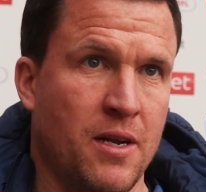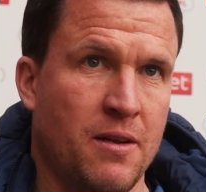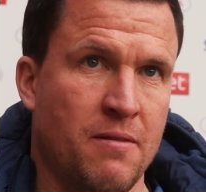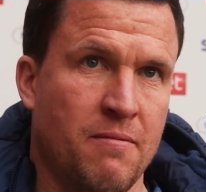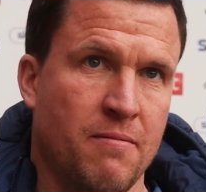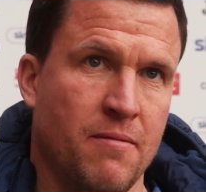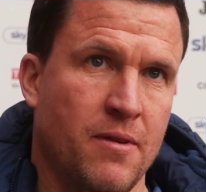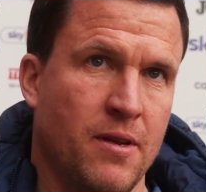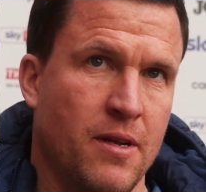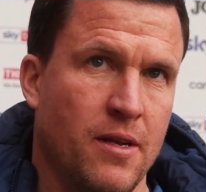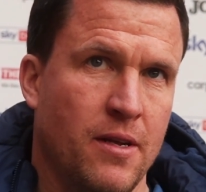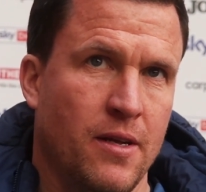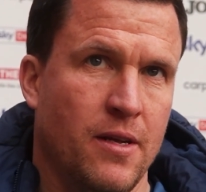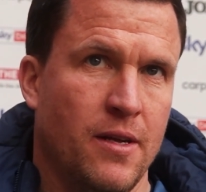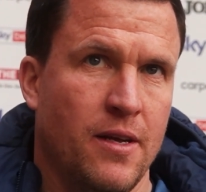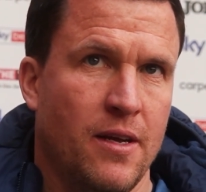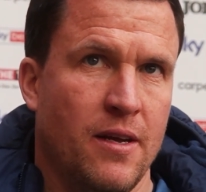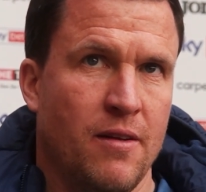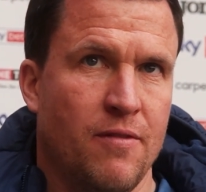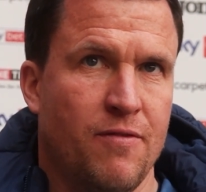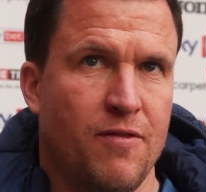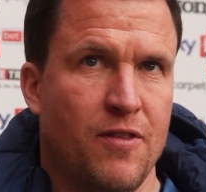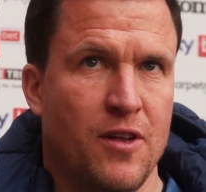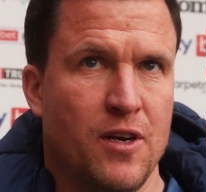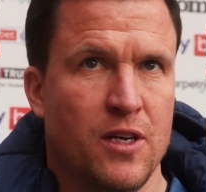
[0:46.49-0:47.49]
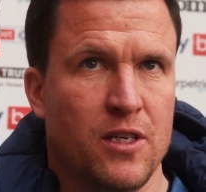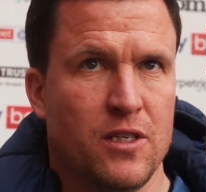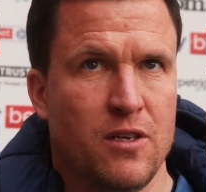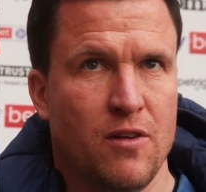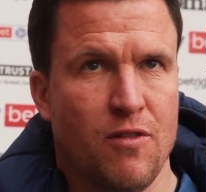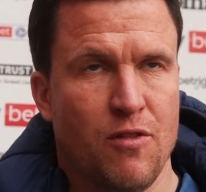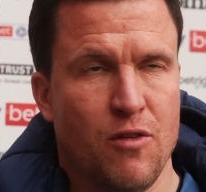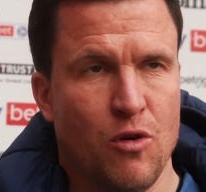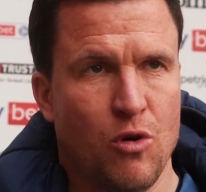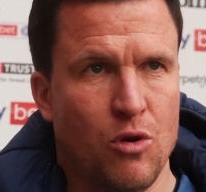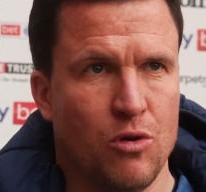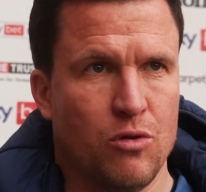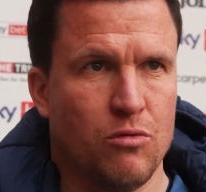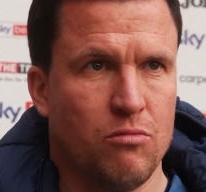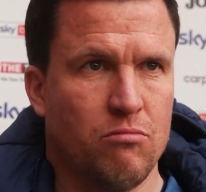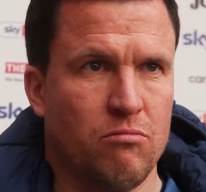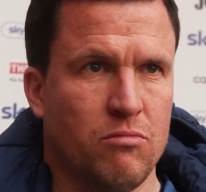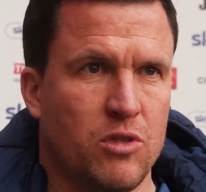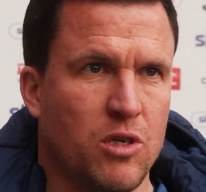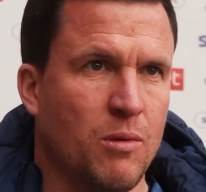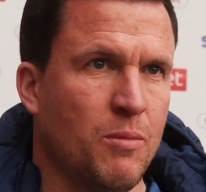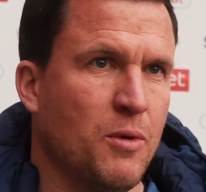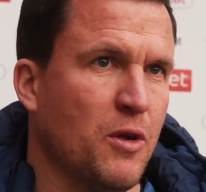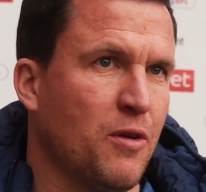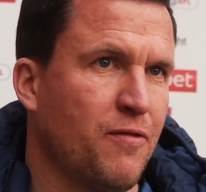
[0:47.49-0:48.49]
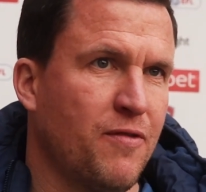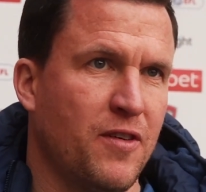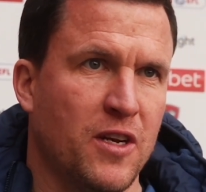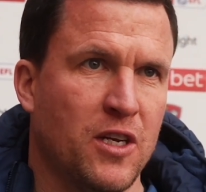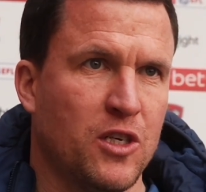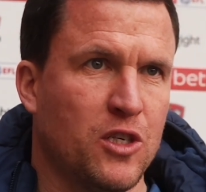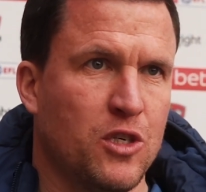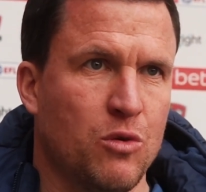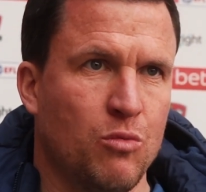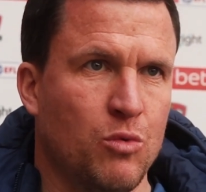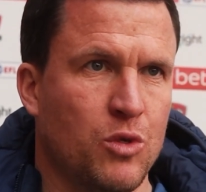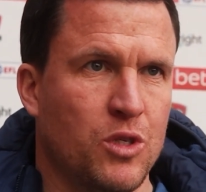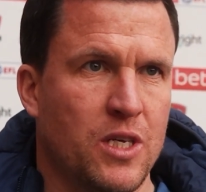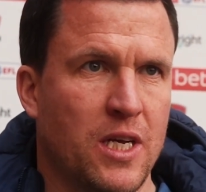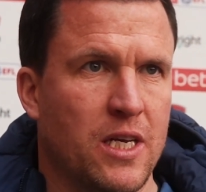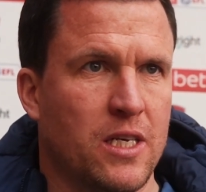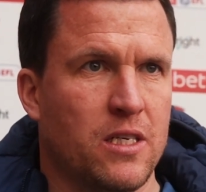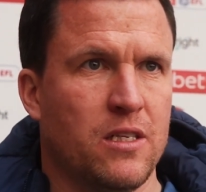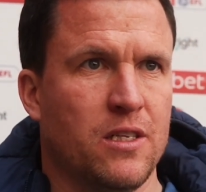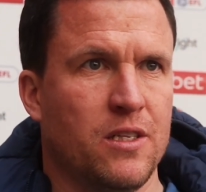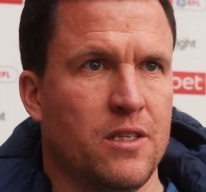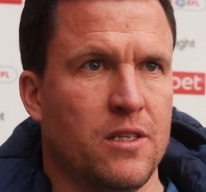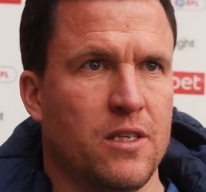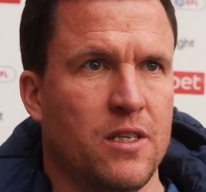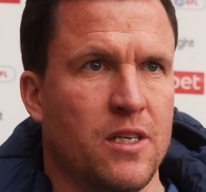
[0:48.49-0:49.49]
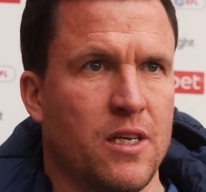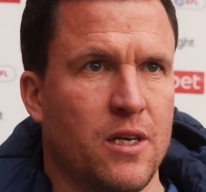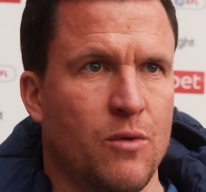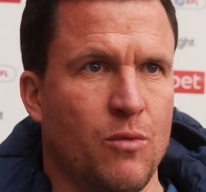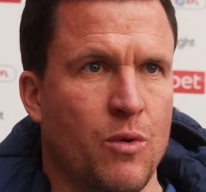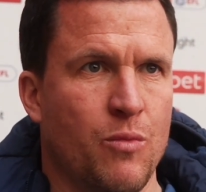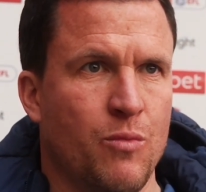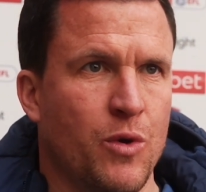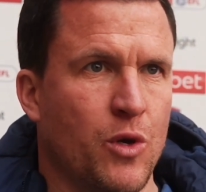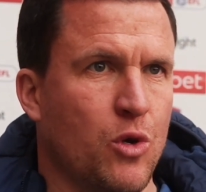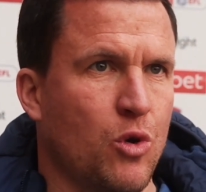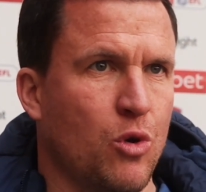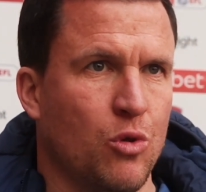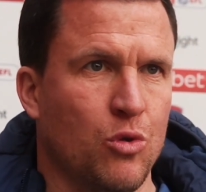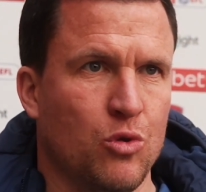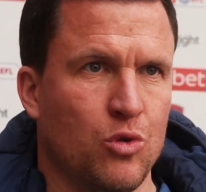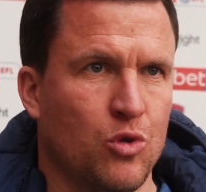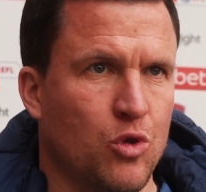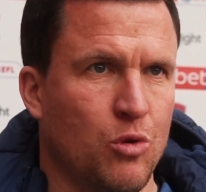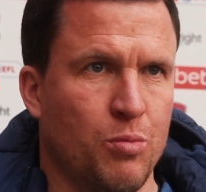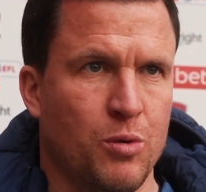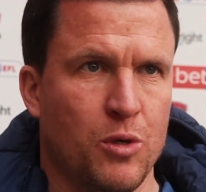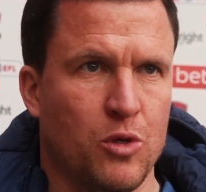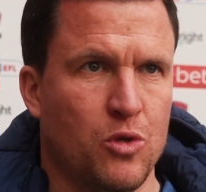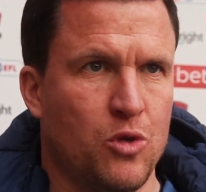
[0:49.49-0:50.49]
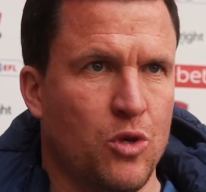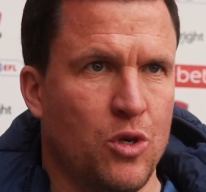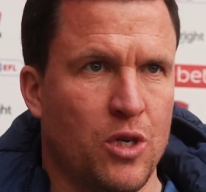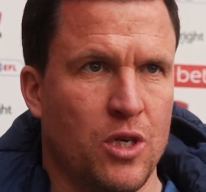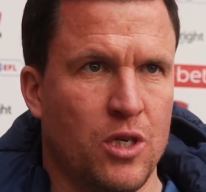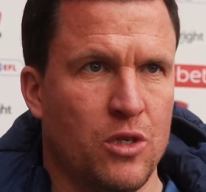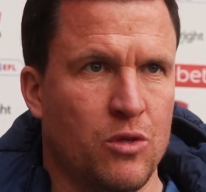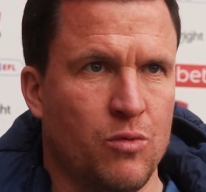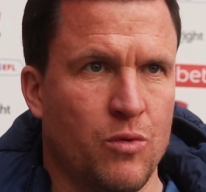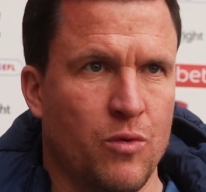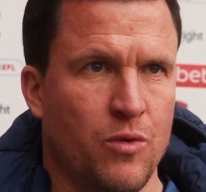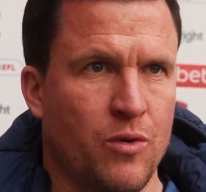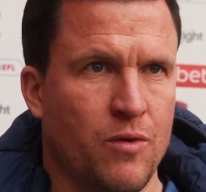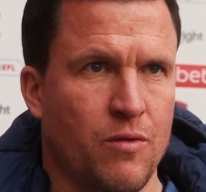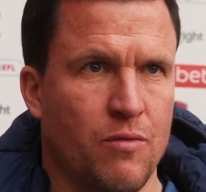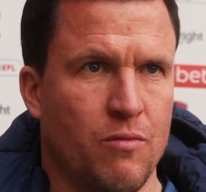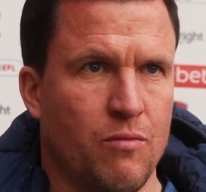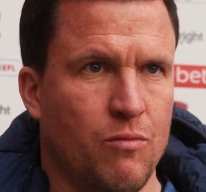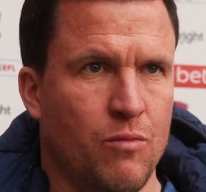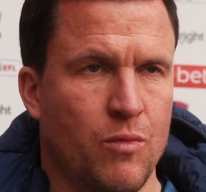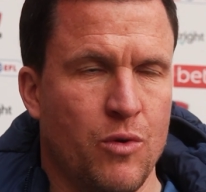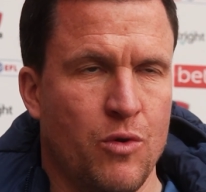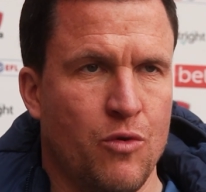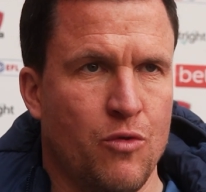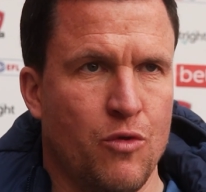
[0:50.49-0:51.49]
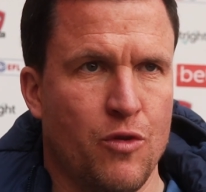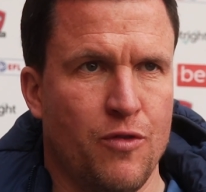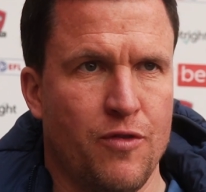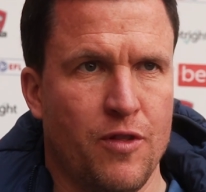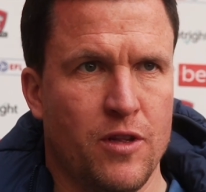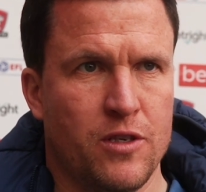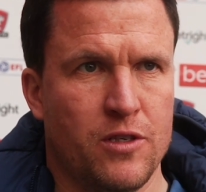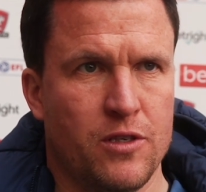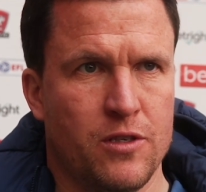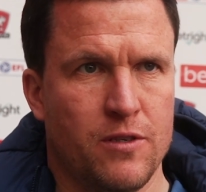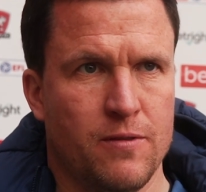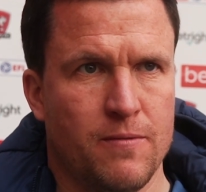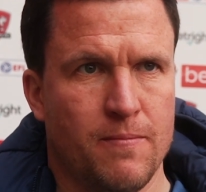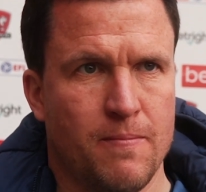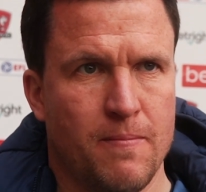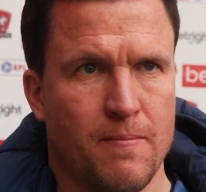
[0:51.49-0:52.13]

And in fairness, I thought some of our finishing was excellent today. When we got those opportunities, we were, we were ruthless.